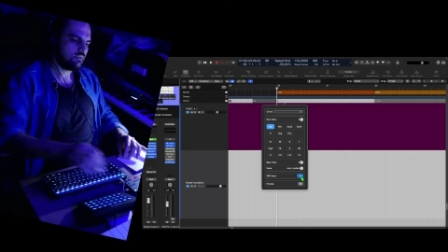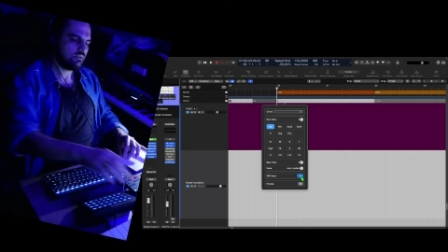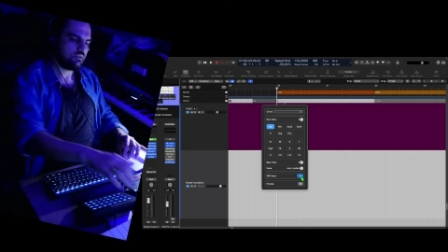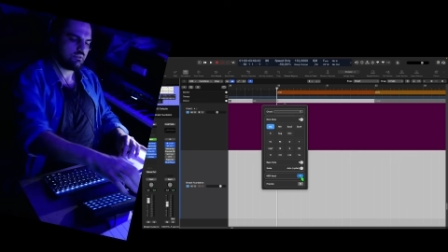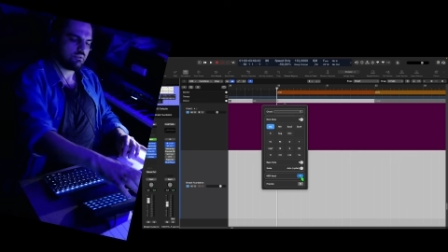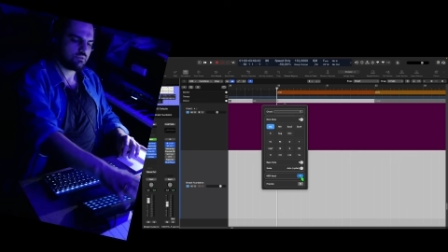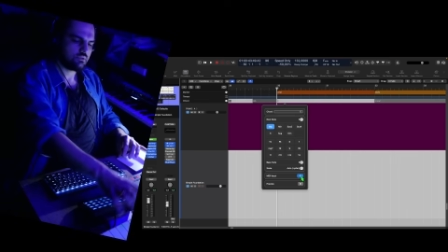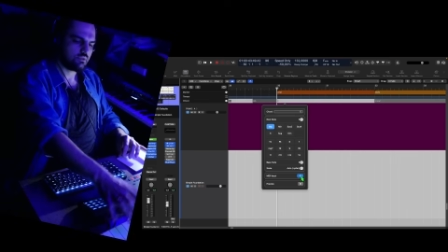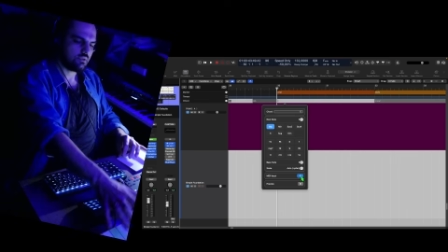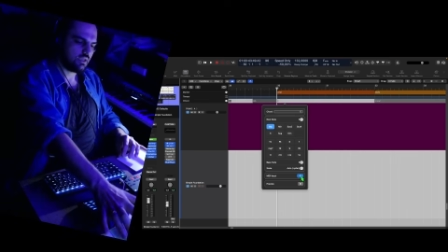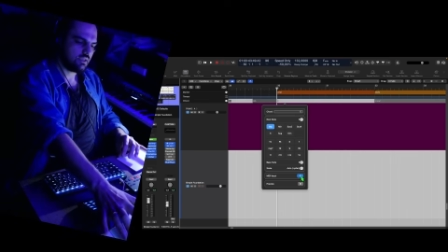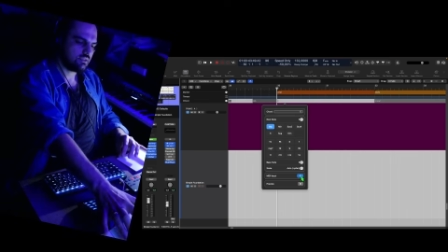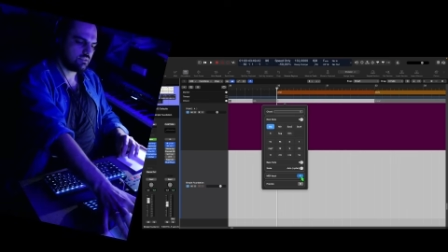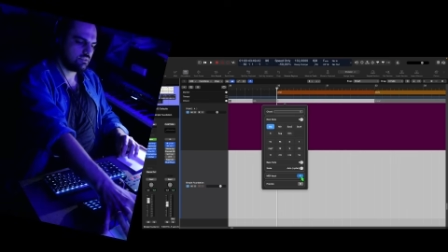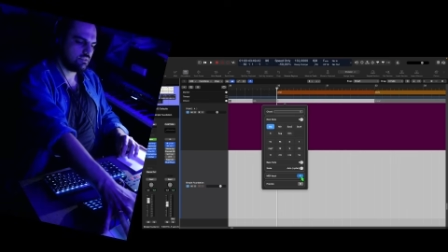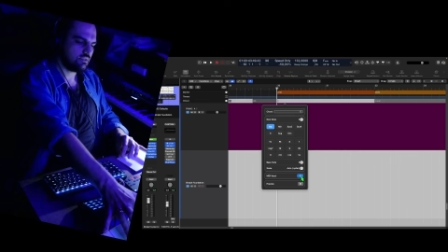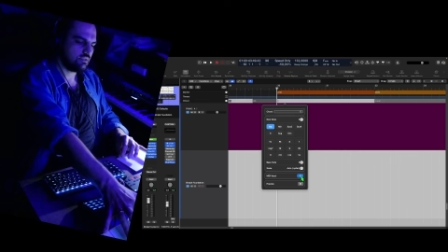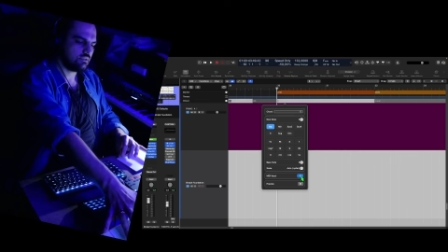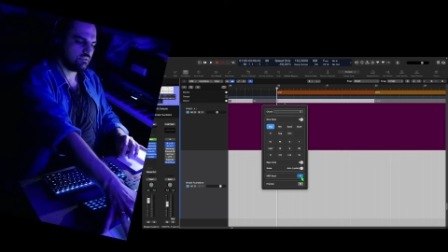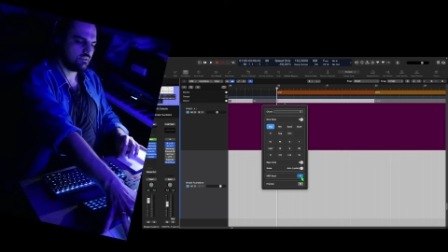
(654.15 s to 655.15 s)
So let's
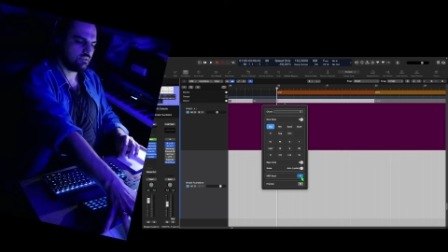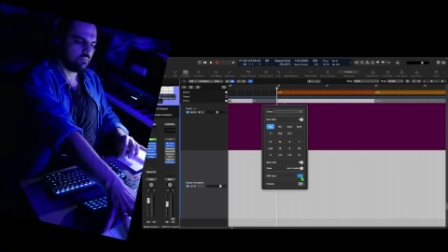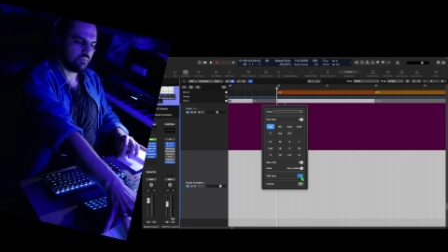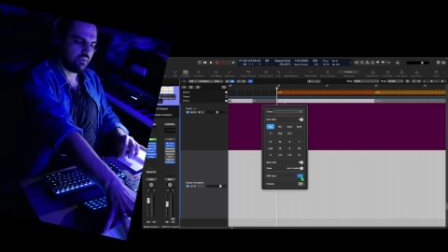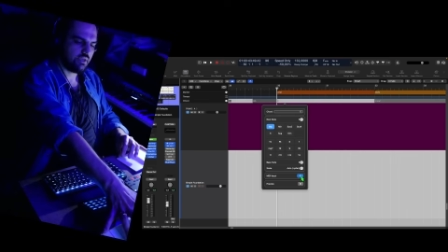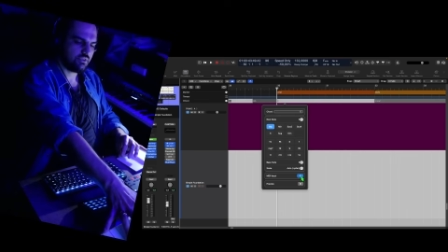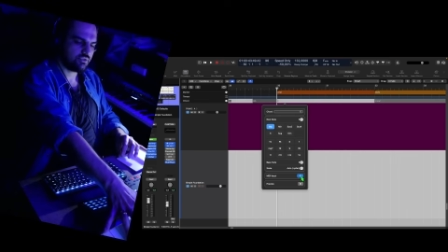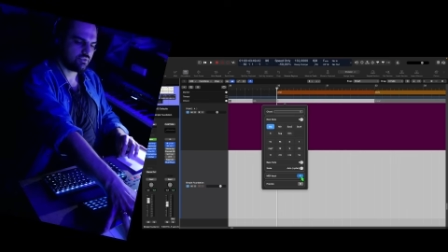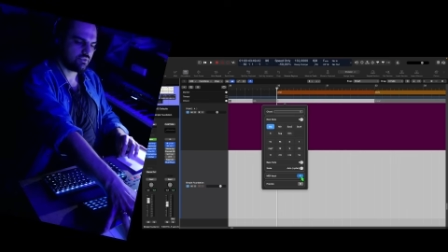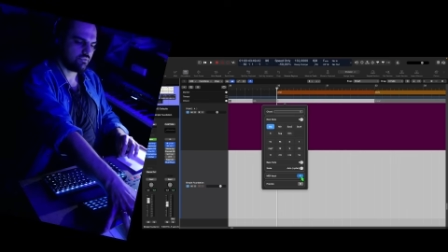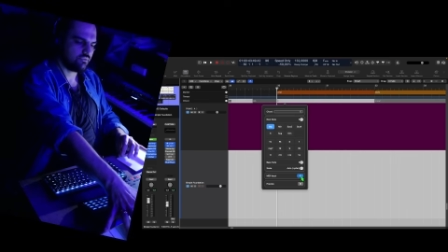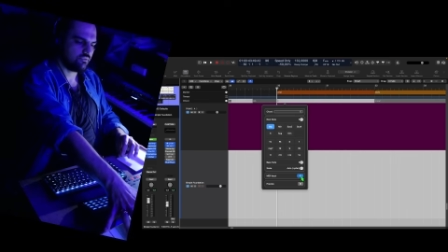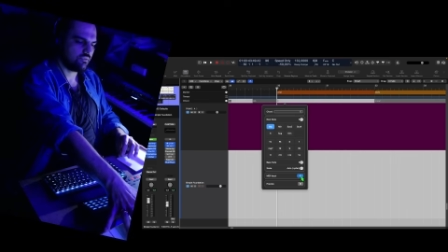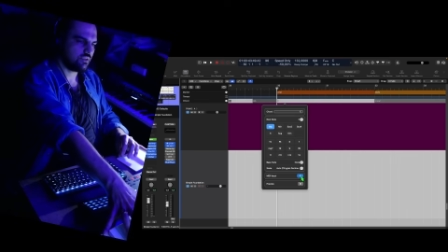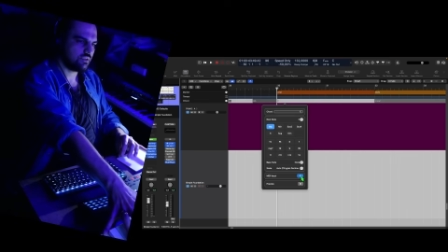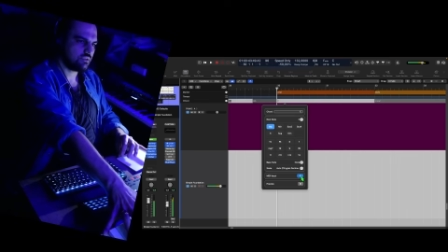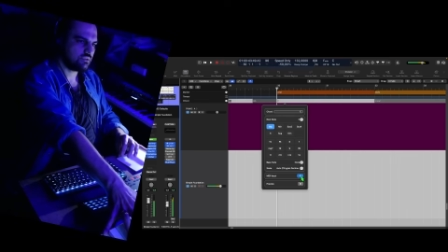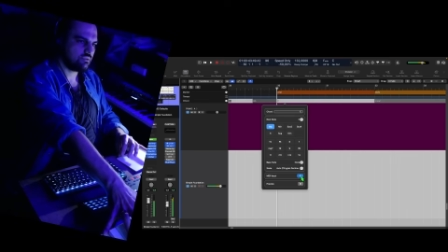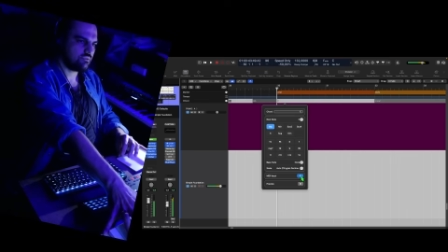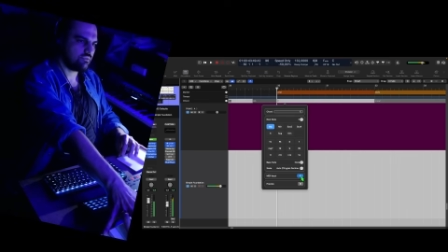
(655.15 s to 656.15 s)
see C major
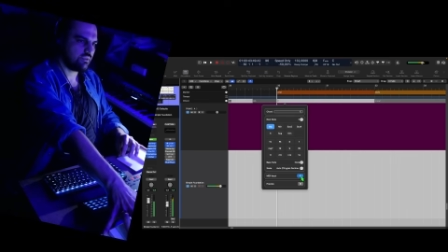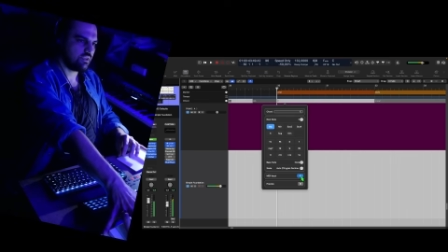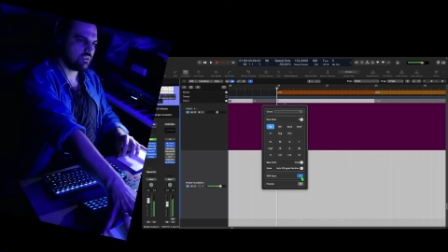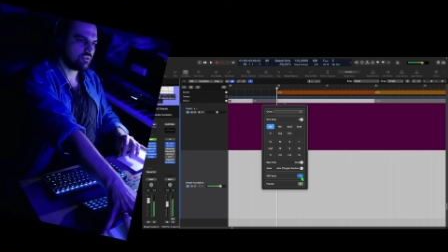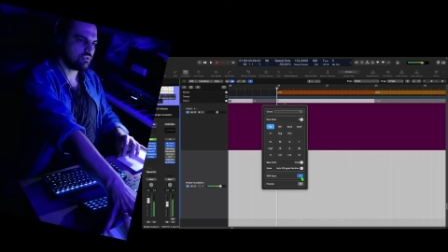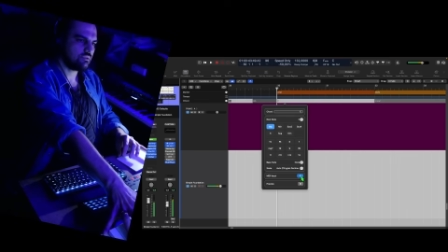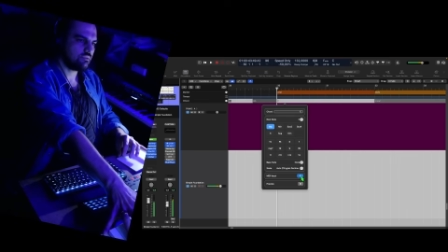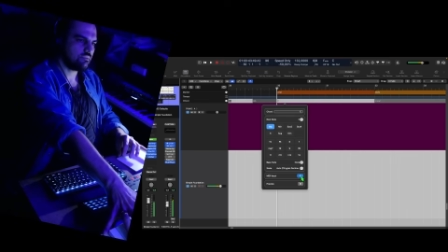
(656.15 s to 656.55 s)
first inversion.